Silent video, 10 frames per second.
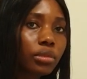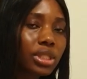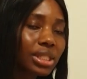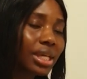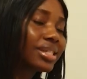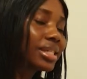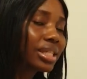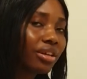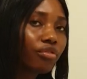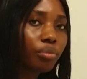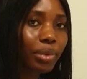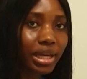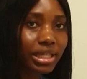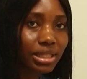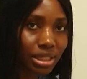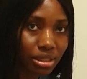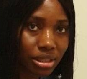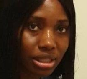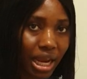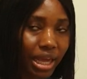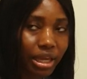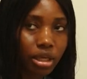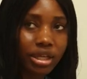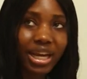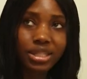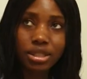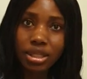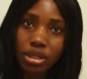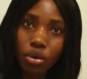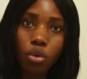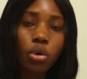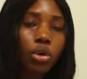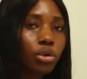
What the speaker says: sensitive places like the casino.